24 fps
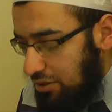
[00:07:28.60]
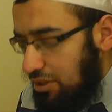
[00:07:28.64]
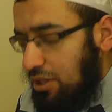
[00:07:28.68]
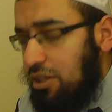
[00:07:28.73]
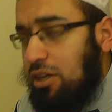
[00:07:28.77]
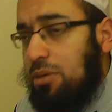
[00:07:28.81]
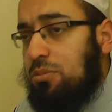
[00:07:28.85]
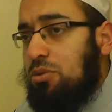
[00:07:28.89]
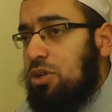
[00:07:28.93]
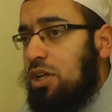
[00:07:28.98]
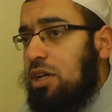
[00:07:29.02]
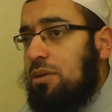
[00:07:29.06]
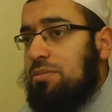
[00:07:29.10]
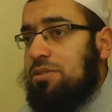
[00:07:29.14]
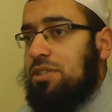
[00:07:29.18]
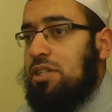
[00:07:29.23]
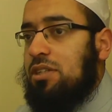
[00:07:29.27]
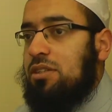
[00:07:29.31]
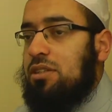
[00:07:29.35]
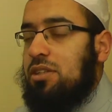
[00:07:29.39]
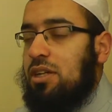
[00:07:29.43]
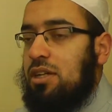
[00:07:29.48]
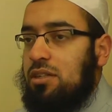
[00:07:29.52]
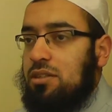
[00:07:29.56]
Then Abu Lahab
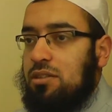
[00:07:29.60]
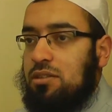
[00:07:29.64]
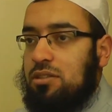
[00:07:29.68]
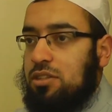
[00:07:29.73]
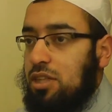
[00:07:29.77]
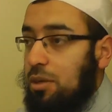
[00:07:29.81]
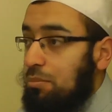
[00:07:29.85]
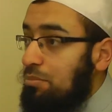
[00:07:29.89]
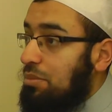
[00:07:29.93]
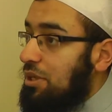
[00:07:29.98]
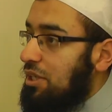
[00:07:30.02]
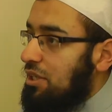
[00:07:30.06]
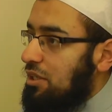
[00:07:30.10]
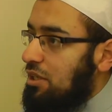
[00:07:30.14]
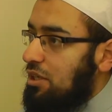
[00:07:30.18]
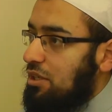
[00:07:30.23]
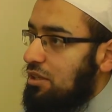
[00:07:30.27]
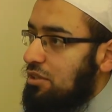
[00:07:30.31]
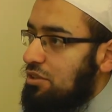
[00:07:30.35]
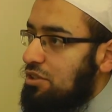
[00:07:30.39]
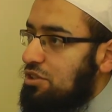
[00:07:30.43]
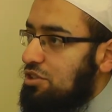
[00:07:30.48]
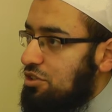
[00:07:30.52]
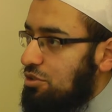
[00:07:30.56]
said that Tabban lak,
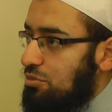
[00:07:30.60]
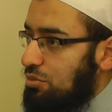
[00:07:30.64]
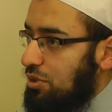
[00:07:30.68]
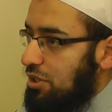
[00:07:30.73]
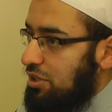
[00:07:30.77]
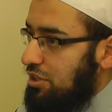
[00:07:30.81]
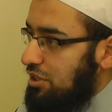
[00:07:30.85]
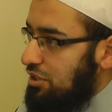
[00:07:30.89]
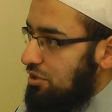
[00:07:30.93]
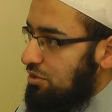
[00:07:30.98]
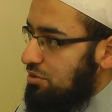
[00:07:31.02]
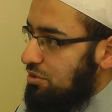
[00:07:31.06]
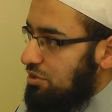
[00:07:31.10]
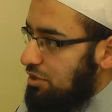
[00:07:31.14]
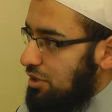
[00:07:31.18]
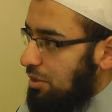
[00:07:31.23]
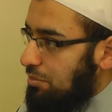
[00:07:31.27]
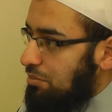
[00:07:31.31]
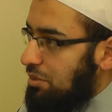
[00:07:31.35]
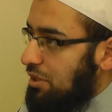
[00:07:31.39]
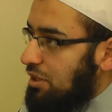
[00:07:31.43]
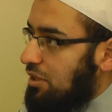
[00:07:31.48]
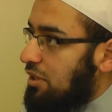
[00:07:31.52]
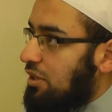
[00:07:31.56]
this is the word he used,
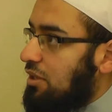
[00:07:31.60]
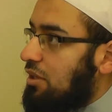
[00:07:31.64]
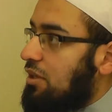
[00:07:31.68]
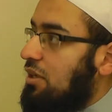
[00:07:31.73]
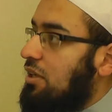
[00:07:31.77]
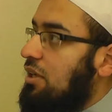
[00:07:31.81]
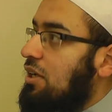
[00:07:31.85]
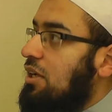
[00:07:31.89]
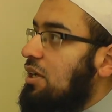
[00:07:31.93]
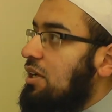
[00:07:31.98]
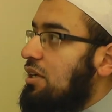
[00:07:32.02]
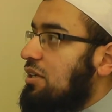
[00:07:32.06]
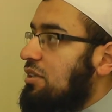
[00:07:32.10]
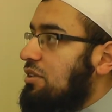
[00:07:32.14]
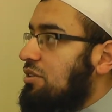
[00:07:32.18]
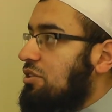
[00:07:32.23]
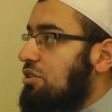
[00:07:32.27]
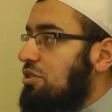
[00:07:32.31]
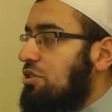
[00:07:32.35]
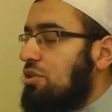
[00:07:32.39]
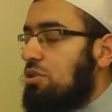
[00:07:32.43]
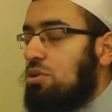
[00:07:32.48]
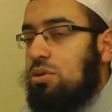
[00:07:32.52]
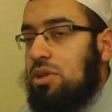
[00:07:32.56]
Tabban lak.
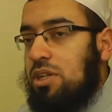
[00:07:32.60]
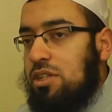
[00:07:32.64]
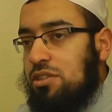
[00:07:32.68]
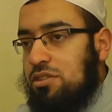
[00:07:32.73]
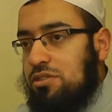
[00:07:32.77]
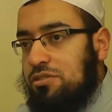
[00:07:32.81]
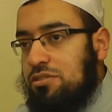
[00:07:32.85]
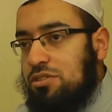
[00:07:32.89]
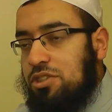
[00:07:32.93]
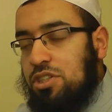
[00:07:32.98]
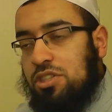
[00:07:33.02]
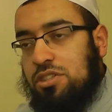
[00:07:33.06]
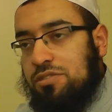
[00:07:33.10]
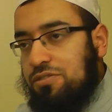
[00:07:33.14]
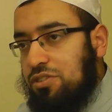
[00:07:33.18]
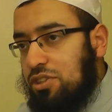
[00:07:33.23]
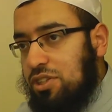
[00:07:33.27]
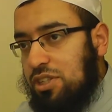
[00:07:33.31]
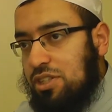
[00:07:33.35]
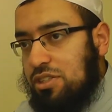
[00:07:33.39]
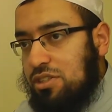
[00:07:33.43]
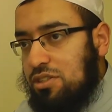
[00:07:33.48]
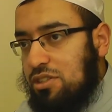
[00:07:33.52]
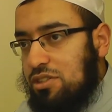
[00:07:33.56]
Did you call us just for
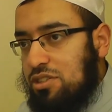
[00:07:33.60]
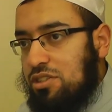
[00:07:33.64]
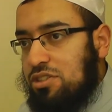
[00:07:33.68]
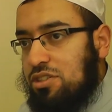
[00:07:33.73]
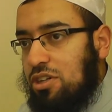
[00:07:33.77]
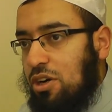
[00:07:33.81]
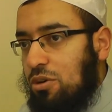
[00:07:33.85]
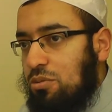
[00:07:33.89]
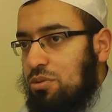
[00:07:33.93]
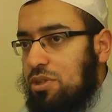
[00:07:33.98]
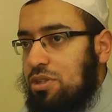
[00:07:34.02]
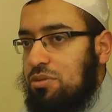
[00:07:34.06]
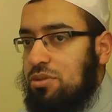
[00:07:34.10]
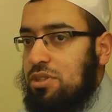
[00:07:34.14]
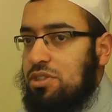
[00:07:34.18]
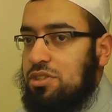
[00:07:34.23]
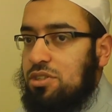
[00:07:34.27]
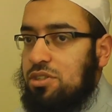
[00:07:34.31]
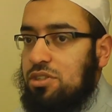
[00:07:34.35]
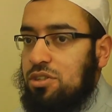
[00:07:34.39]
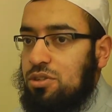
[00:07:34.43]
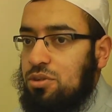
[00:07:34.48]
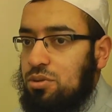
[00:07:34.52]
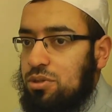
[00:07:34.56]
this? Is this the only
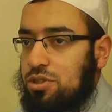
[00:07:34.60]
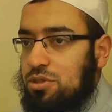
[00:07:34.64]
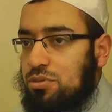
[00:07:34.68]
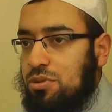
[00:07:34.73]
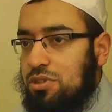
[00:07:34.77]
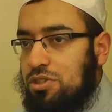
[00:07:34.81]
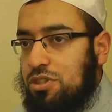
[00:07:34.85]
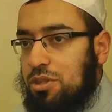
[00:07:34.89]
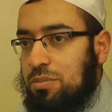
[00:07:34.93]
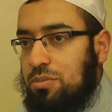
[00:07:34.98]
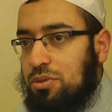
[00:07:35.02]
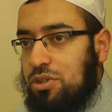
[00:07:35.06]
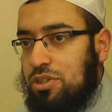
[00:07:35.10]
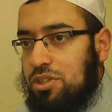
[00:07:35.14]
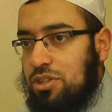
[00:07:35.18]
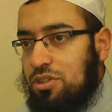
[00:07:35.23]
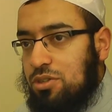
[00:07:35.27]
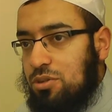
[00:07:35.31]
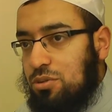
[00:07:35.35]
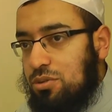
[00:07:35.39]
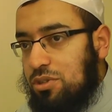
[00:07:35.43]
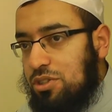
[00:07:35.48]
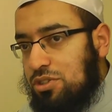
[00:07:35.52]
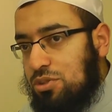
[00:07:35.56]
reason you called us? What's the point? You
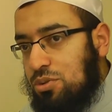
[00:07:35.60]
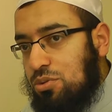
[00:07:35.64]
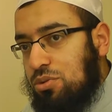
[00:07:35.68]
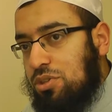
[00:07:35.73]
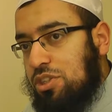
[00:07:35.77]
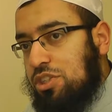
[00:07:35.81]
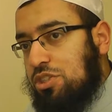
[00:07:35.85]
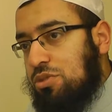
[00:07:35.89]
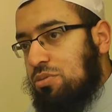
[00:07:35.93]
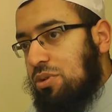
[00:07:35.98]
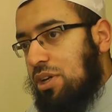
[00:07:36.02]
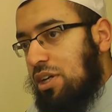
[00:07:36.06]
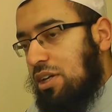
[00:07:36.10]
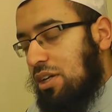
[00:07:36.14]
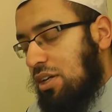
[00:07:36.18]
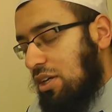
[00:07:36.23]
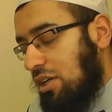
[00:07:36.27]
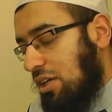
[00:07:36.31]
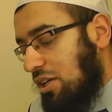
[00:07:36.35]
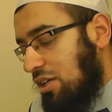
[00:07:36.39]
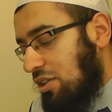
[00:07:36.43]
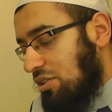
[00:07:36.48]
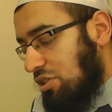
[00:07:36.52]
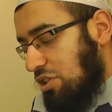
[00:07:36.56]
called us all this way
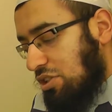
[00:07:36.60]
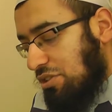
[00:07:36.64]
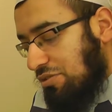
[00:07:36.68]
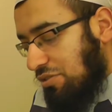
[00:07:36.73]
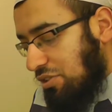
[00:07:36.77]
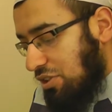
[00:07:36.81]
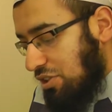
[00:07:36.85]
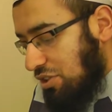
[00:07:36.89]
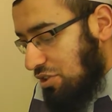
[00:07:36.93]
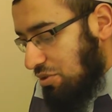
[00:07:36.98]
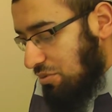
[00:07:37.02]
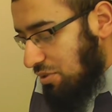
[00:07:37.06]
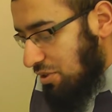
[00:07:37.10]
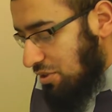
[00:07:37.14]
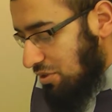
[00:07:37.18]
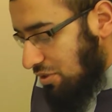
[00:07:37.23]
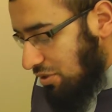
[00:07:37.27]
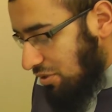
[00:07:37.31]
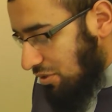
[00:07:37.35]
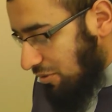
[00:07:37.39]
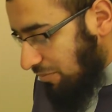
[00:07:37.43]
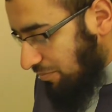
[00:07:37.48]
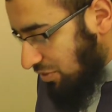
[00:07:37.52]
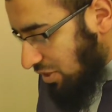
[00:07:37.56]
just for this
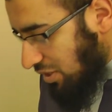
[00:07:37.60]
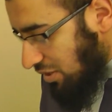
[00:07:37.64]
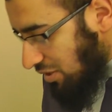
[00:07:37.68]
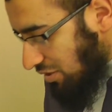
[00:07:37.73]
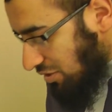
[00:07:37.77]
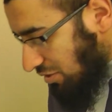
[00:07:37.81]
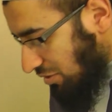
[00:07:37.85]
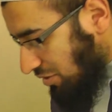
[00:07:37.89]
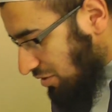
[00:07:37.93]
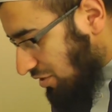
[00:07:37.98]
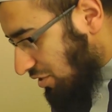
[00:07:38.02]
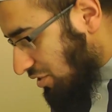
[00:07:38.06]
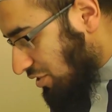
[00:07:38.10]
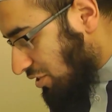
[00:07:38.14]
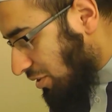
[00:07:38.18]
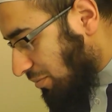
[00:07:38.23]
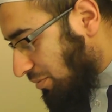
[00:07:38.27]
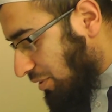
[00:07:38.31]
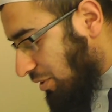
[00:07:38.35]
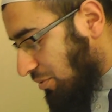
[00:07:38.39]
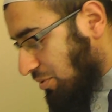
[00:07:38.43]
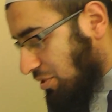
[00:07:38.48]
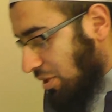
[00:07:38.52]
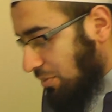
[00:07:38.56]
reason. So this is
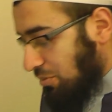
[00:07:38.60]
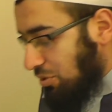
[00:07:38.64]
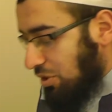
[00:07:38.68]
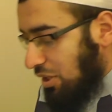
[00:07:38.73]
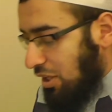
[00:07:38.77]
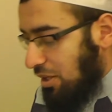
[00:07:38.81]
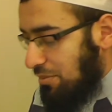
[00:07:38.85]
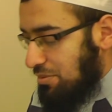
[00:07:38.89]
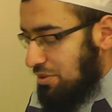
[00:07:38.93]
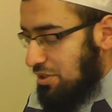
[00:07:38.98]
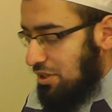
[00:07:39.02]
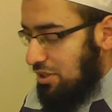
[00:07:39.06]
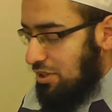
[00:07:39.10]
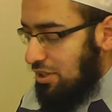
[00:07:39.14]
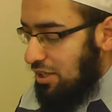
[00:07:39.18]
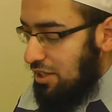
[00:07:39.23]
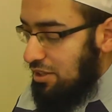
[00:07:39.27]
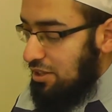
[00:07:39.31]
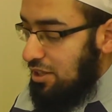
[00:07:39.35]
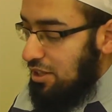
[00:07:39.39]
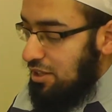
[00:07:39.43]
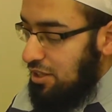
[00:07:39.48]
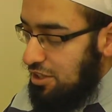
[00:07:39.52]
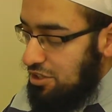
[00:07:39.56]
something which Abu Lahab said.
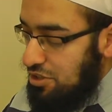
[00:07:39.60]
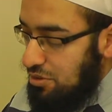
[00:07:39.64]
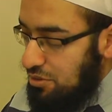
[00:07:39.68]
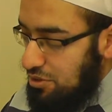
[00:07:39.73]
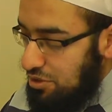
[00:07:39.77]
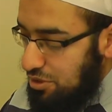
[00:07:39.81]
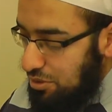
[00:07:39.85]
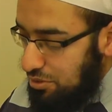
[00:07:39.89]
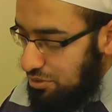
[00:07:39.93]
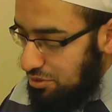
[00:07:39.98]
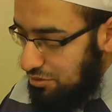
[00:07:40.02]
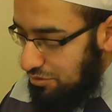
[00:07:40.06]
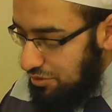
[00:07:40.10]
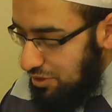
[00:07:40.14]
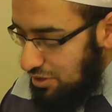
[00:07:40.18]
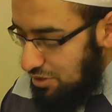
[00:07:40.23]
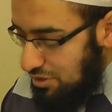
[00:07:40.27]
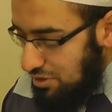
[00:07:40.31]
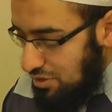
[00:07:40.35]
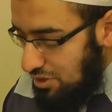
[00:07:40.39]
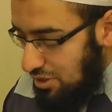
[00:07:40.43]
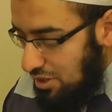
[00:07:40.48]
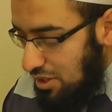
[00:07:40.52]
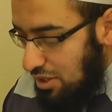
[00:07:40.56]
And then as a result of
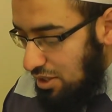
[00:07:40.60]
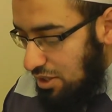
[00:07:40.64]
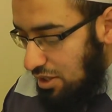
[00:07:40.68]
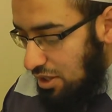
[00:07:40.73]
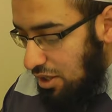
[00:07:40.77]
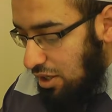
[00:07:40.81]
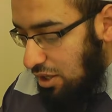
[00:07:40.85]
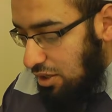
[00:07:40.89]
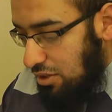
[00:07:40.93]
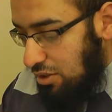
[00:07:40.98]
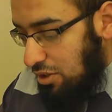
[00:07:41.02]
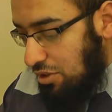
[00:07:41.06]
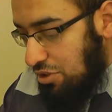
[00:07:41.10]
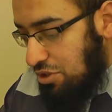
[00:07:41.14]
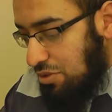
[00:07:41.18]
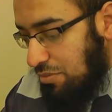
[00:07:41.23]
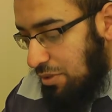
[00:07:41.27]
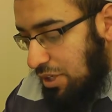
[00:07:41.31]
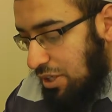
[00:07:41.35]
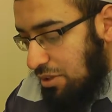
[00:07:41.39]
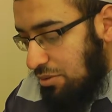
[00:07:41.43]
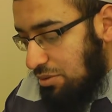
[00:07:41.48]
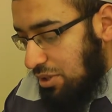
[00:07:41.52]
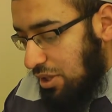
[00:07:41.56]
this, Allah
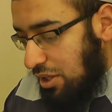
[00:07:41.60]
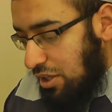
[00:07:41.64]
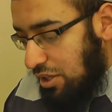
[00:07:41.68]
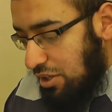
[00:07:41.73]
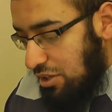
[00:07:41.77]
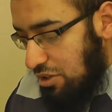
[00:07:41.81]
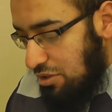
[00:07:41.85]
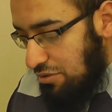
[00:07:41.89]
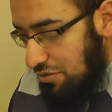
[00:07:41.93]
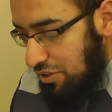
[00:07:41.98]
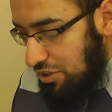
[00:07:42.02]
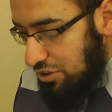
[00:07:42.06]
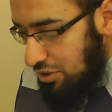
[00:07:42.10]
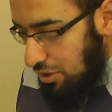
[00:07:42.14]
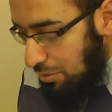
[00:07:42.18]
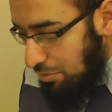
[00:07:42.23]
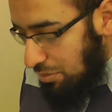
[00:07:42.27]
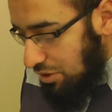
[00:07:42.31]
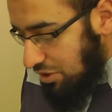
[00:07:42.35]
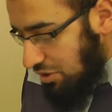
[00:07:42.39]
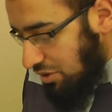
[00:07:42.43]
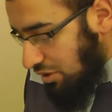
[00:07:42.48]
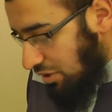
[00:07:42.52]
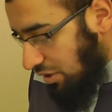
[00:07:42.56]
subhanahu wa ta'ala, he revealed
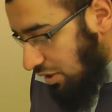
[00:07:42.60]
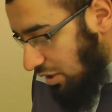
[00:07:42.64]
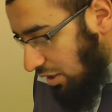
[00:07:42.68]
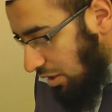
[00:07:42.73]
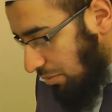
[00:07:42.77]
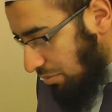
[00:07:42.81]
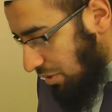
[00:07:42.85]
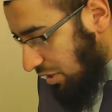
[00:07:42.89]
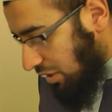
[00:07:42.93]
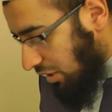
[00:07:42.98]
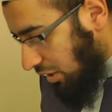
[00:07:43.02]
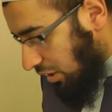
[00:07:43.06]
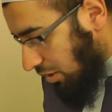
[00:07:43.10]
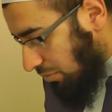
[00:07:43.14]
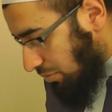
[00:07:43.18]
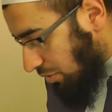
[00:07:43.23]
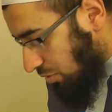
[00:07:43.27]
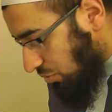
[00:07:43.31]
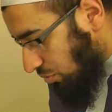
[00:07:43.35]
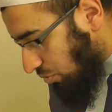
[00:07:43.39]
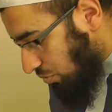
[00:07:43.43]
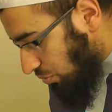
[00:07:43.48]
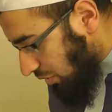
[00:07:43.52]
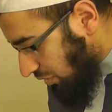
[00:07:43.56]
Tabbat yada abi
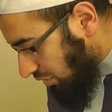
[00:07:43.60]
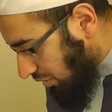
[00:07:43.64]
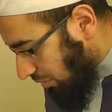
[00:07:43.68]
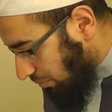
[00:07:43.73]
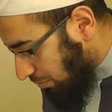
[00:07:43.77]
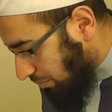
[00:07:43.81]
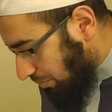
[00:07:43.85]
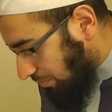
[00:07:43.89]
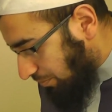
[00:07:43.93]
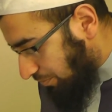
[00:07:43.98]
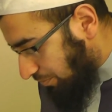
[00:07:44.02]
lahabin wa tab.